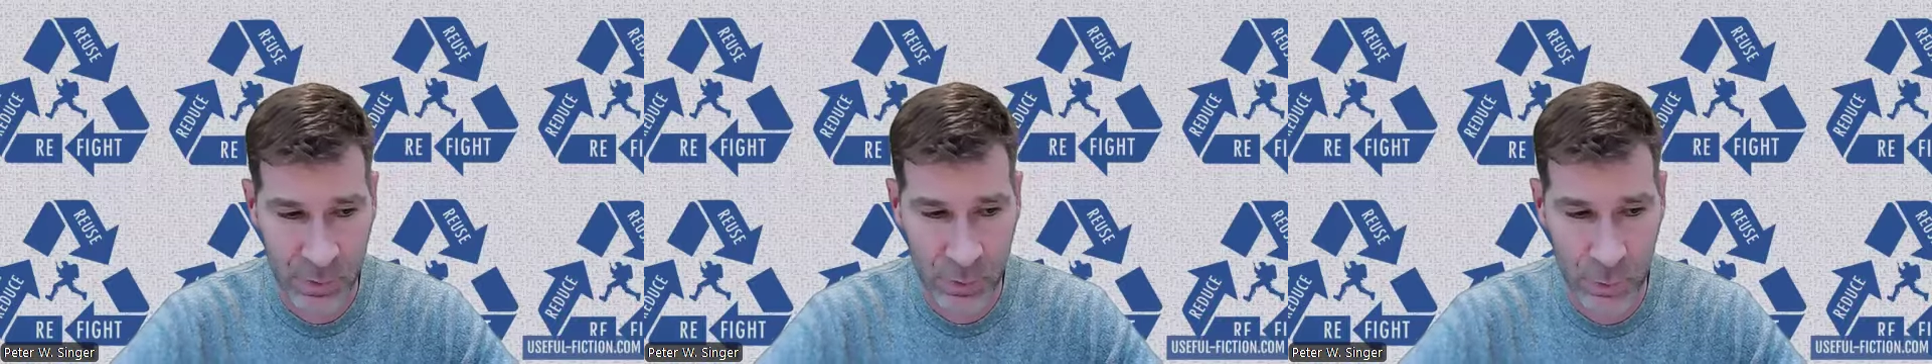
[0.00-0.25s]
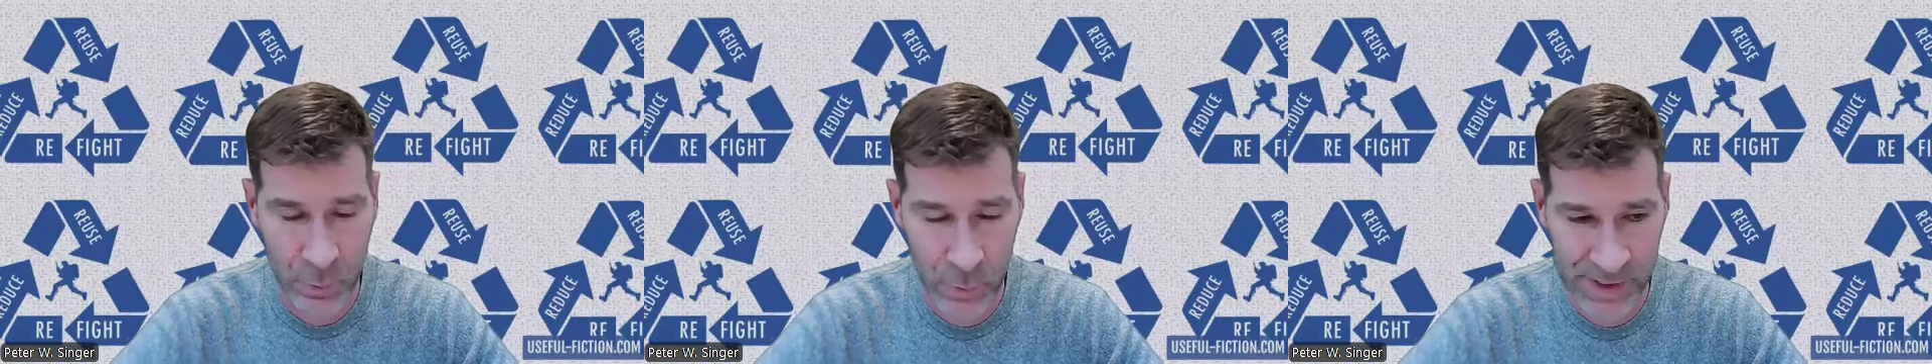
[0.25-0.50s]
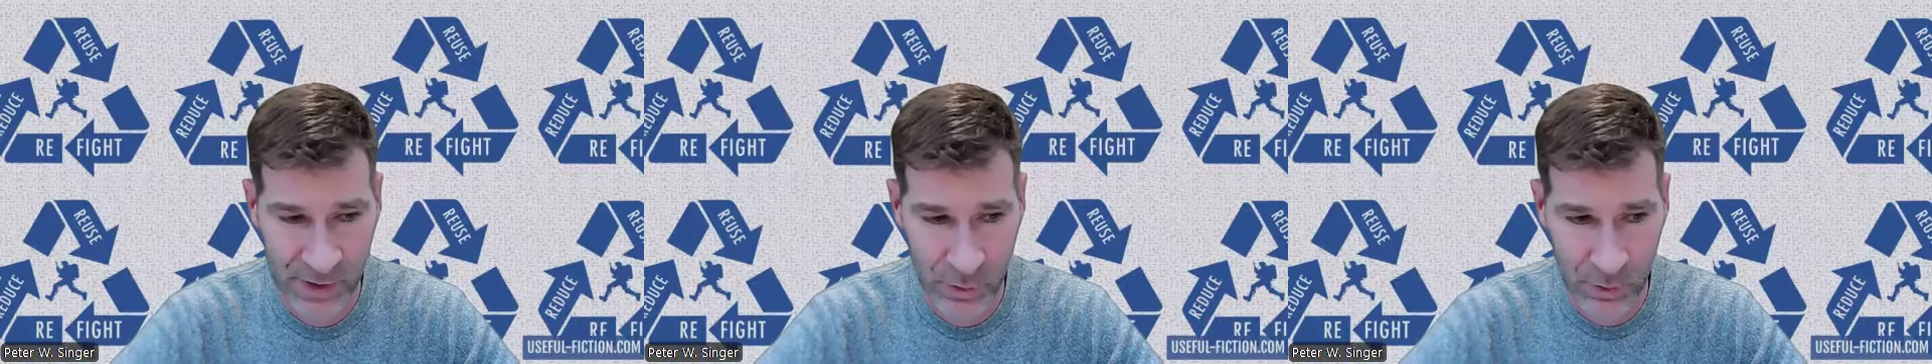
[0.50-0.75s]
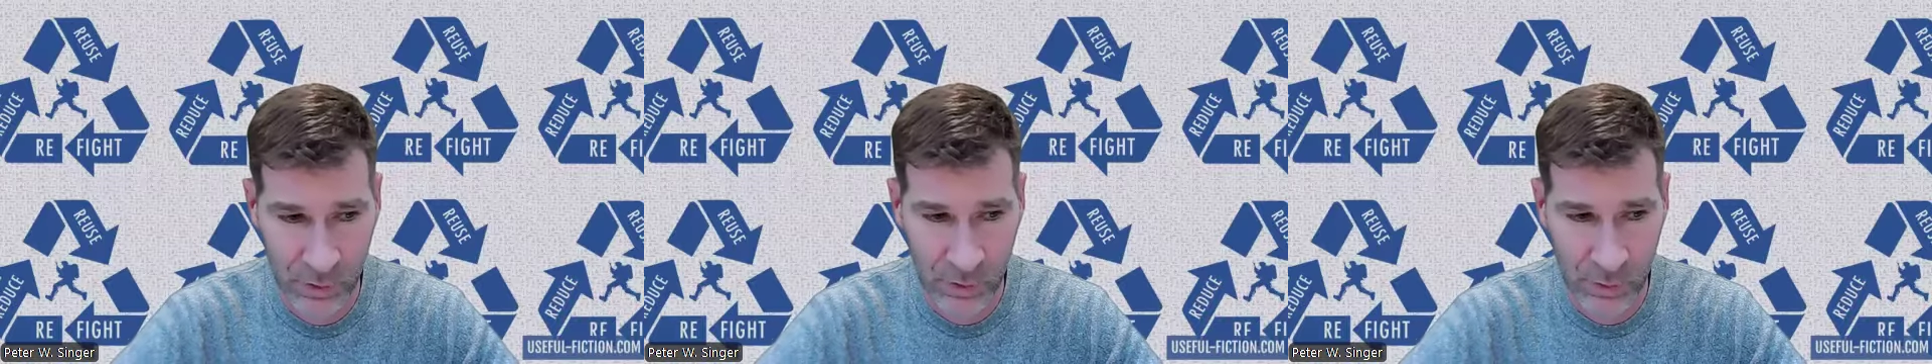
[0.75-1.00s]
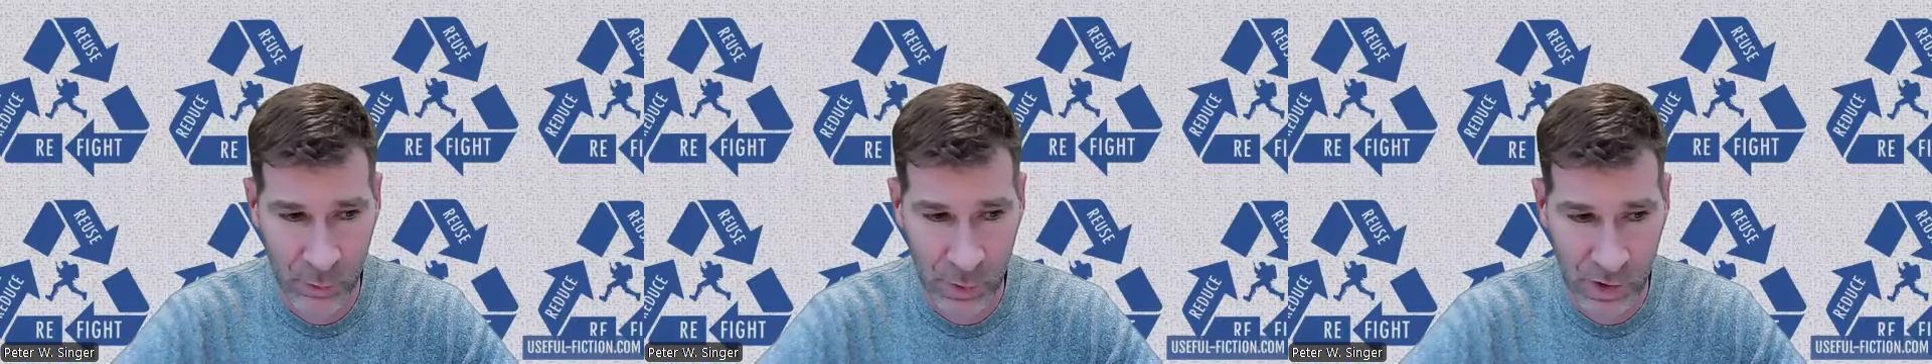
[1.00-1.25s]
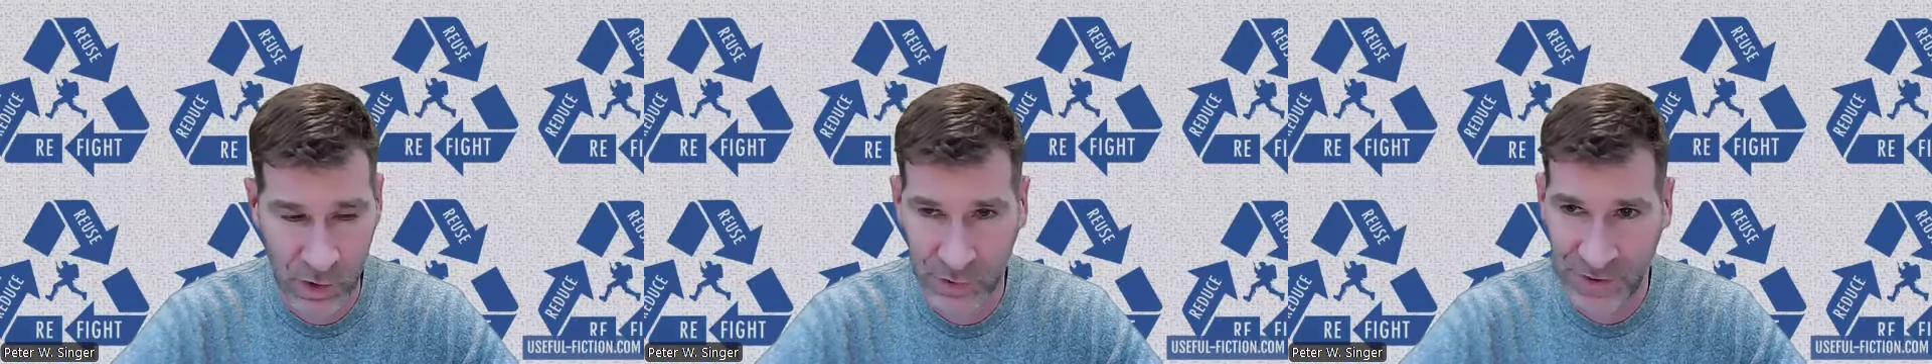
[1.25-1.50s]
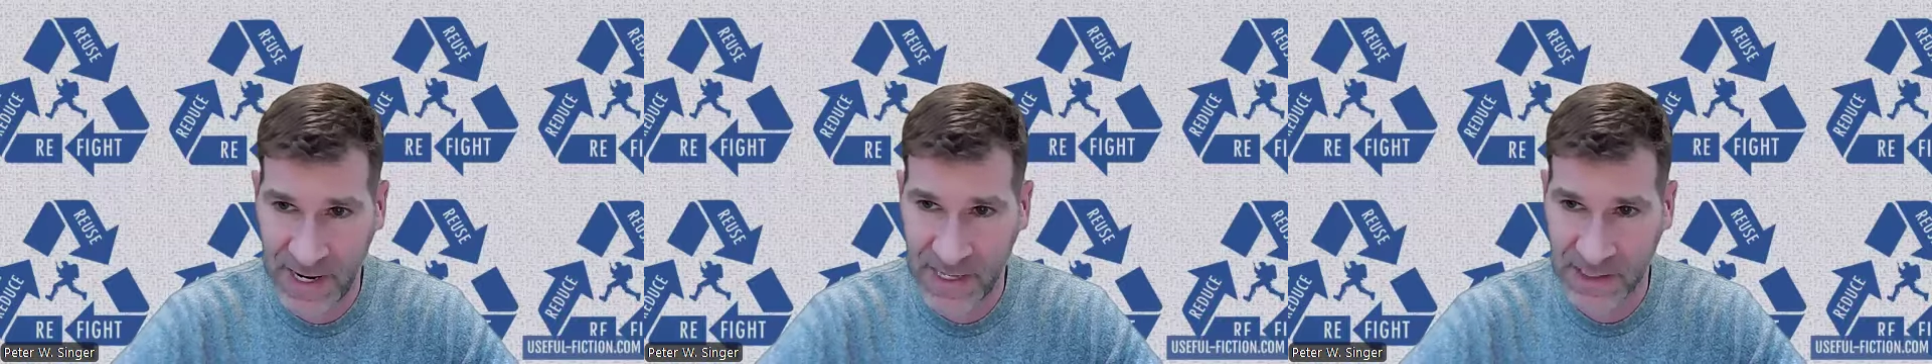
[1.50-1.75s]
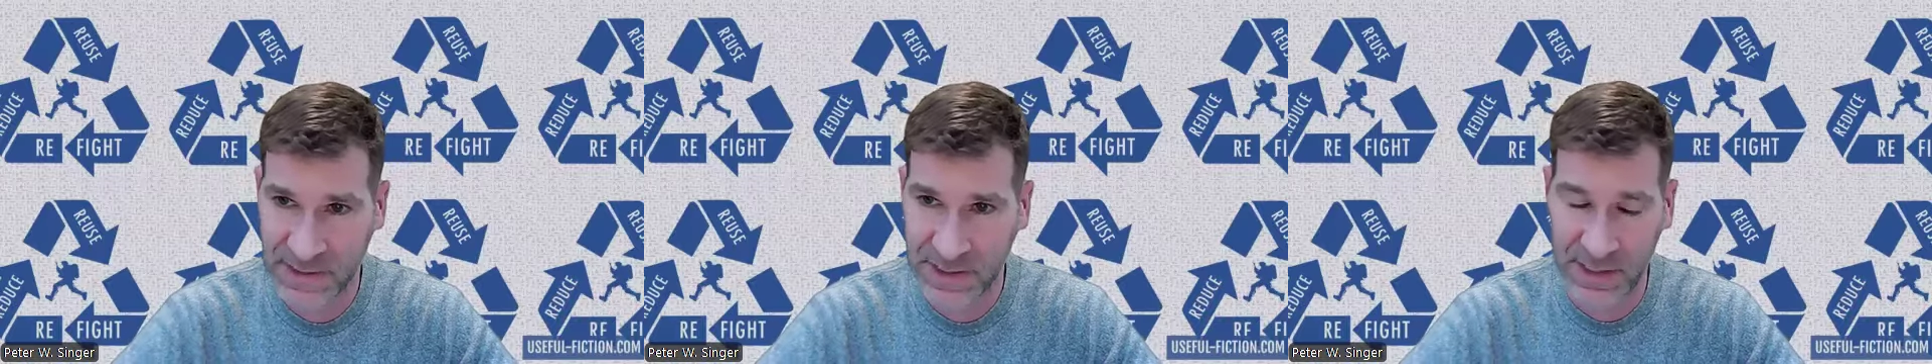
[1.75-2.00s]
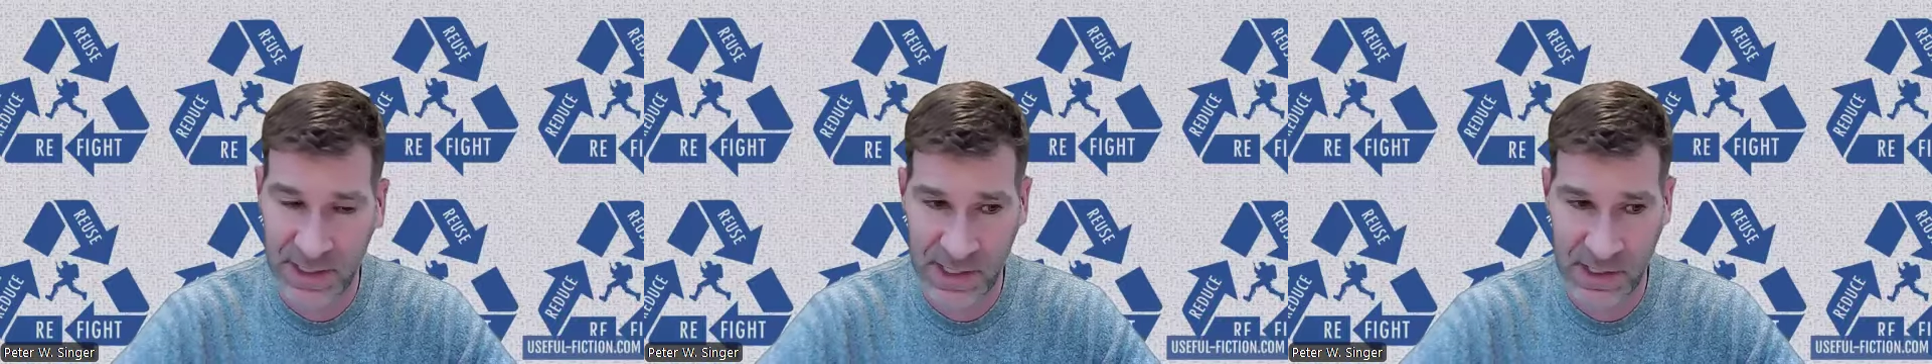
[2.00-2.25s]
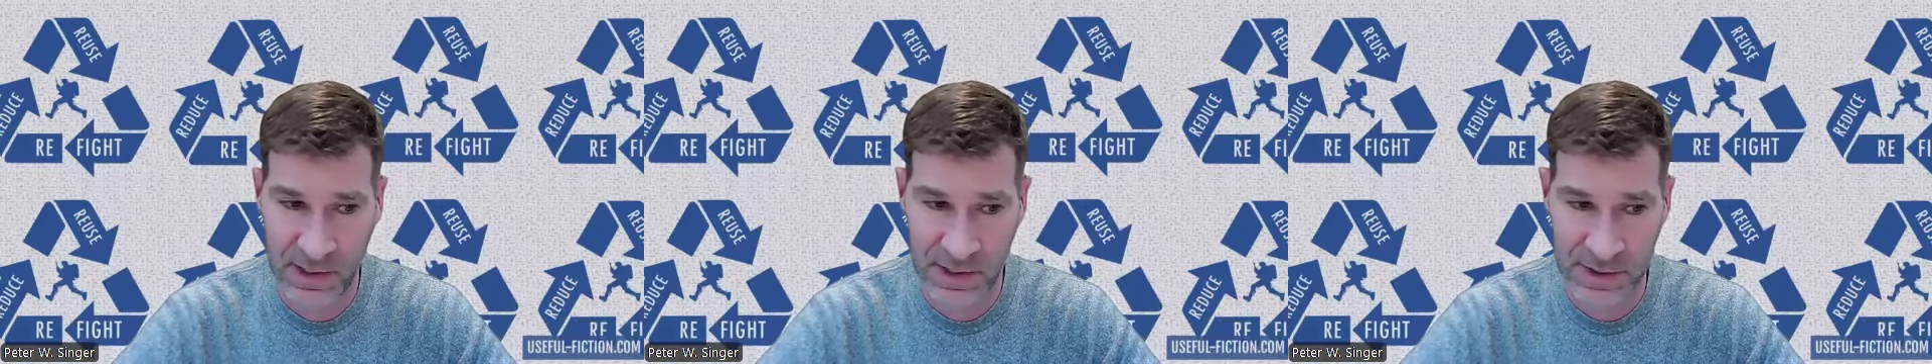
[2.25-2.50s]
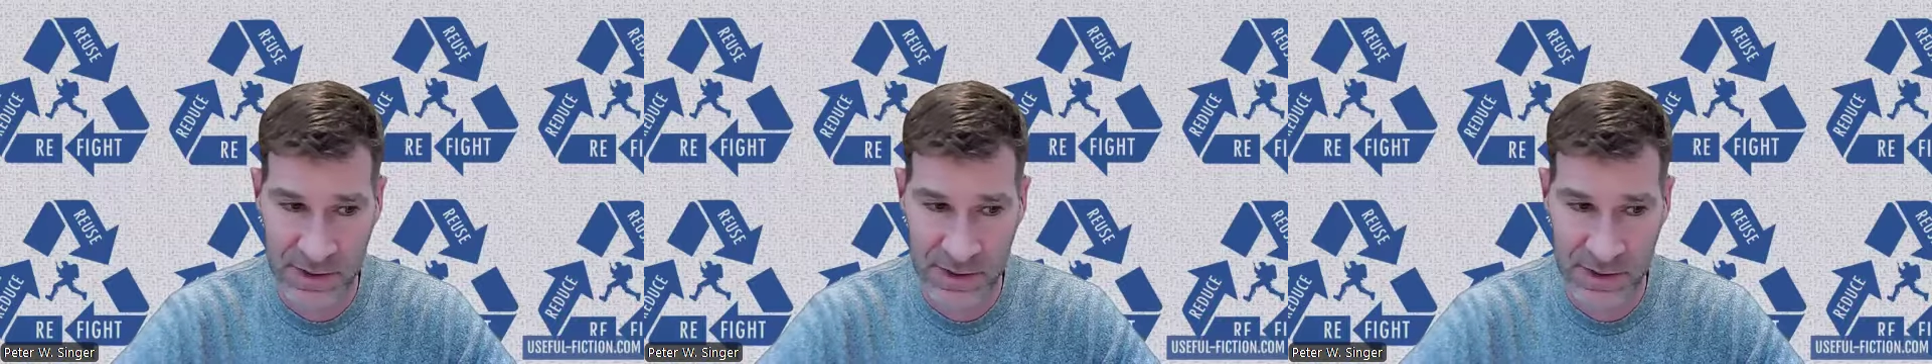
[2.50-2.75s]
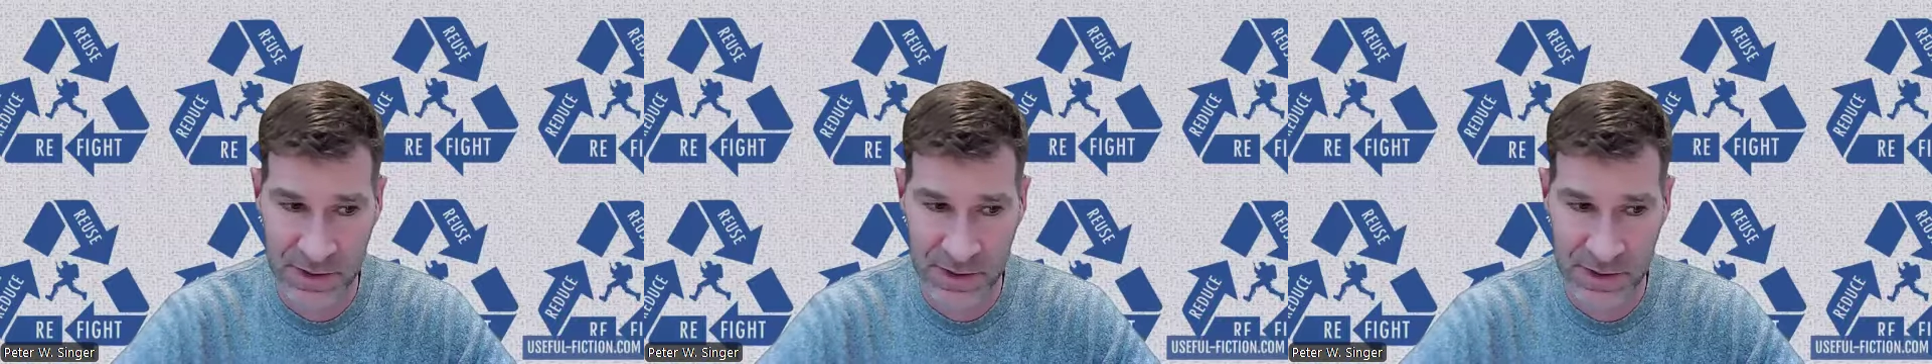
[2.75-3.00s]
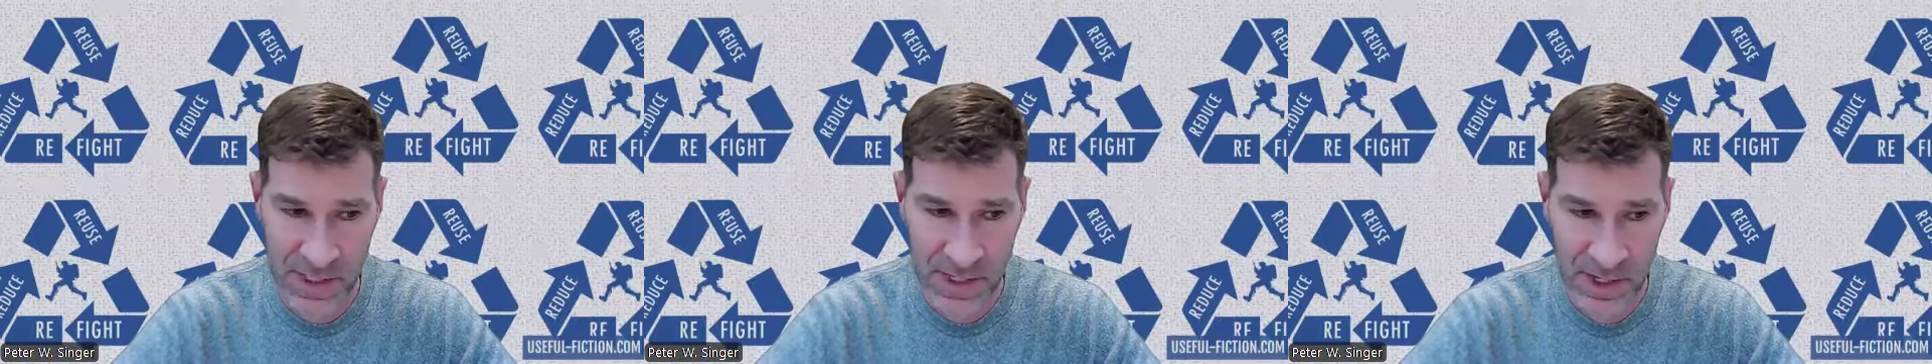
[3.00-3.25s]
Real world acting characters.